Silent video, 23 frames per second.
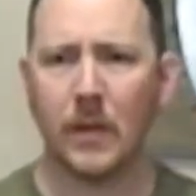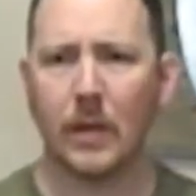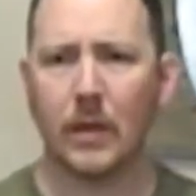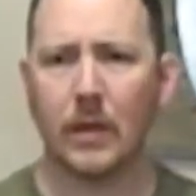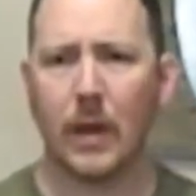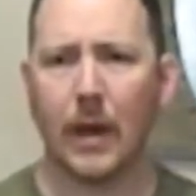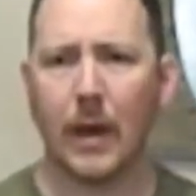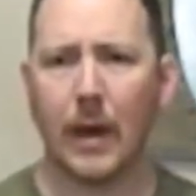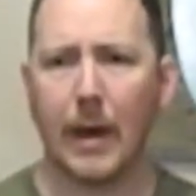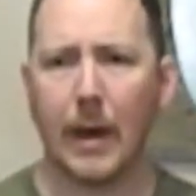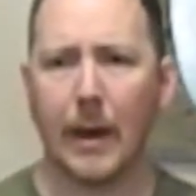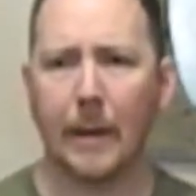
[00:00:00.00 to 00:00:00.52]

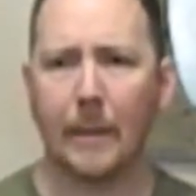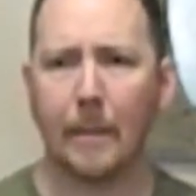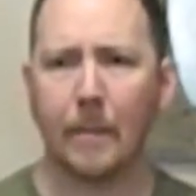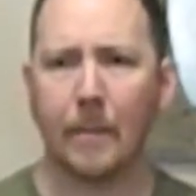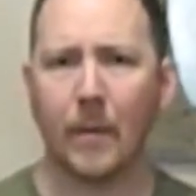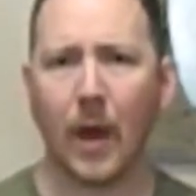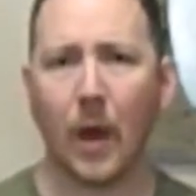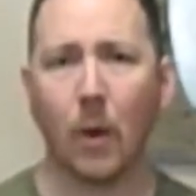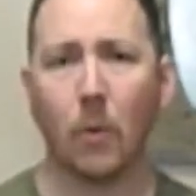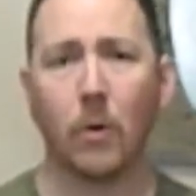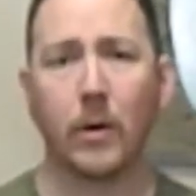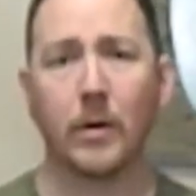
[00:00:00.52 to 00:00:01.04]

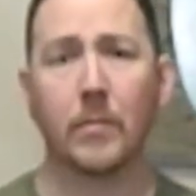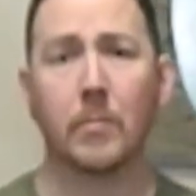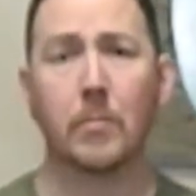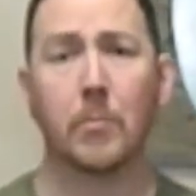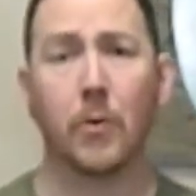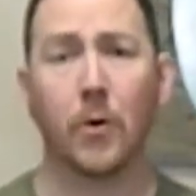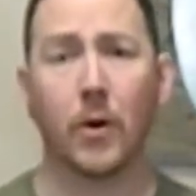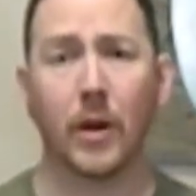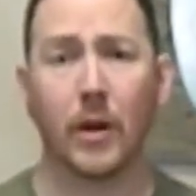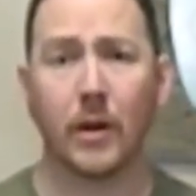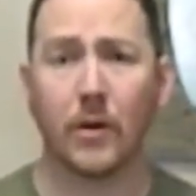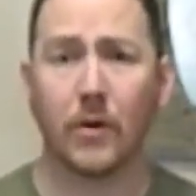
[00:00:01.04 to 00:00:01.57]
I wouldn't
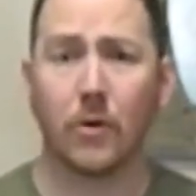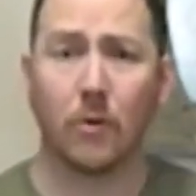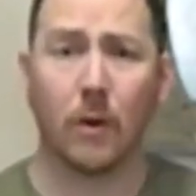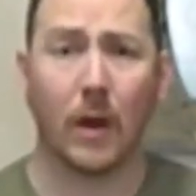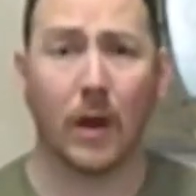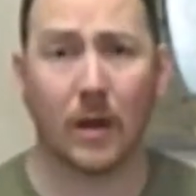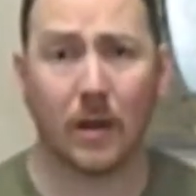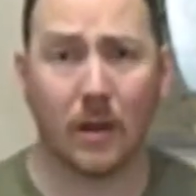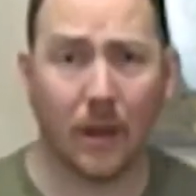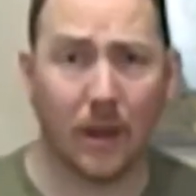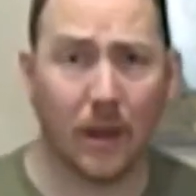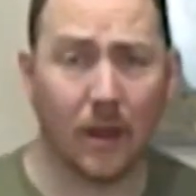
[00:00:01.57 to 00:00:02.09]
put it
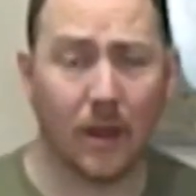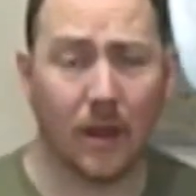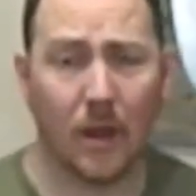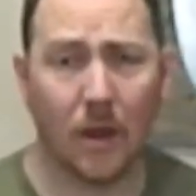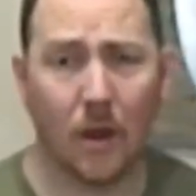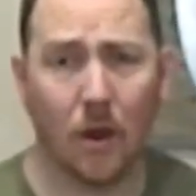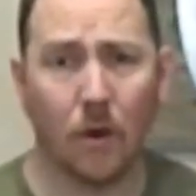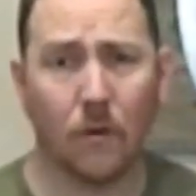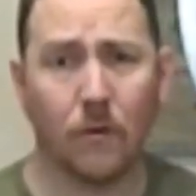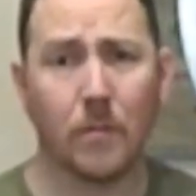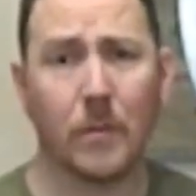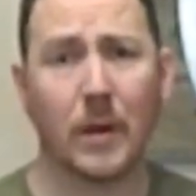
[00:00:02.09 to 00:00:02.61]
directly
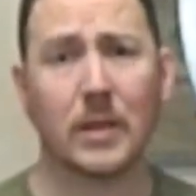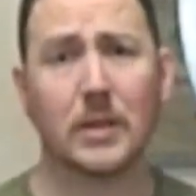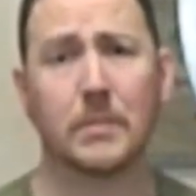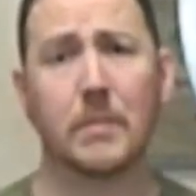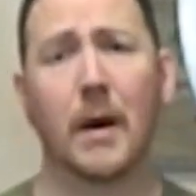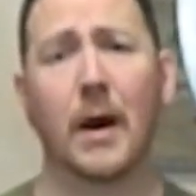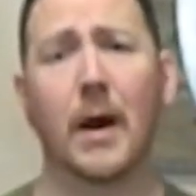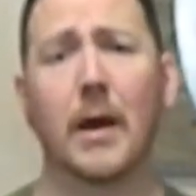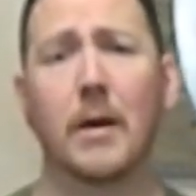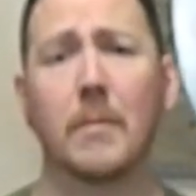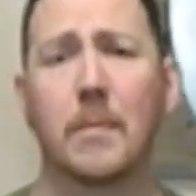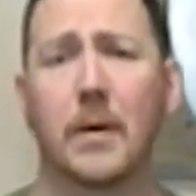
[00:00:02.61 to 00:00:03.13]
over my
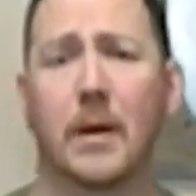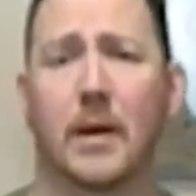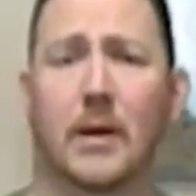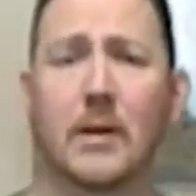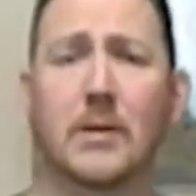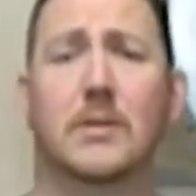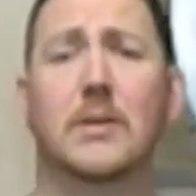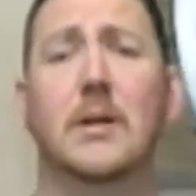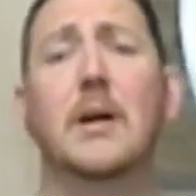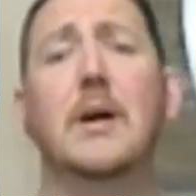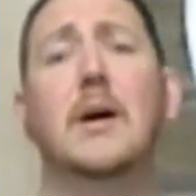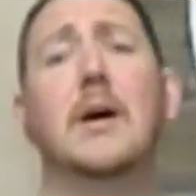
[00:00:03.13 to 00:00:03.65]
spine
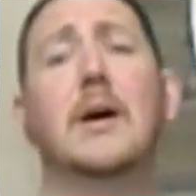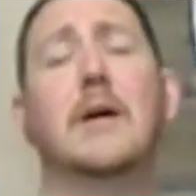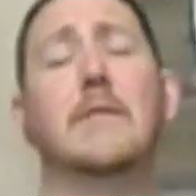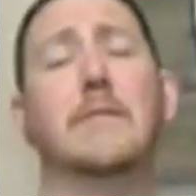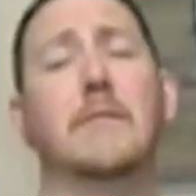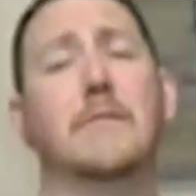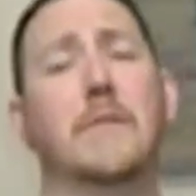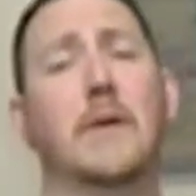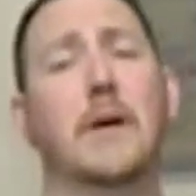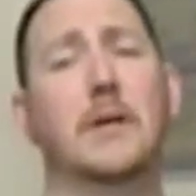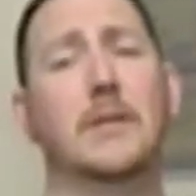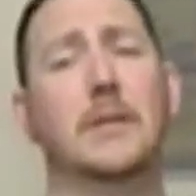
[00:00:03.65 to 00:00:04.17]
because if I
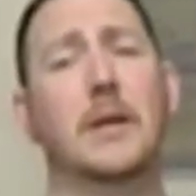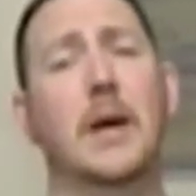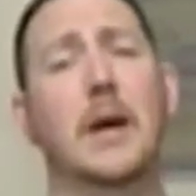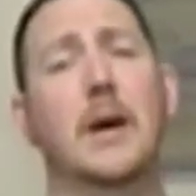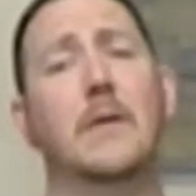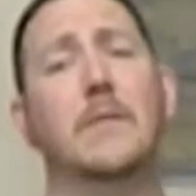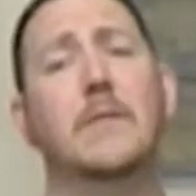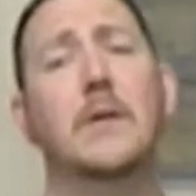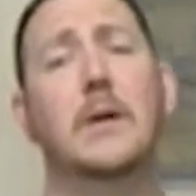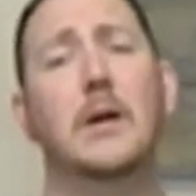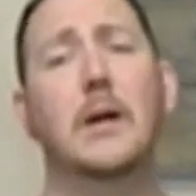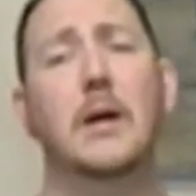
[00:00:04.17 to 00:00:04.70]
fall down,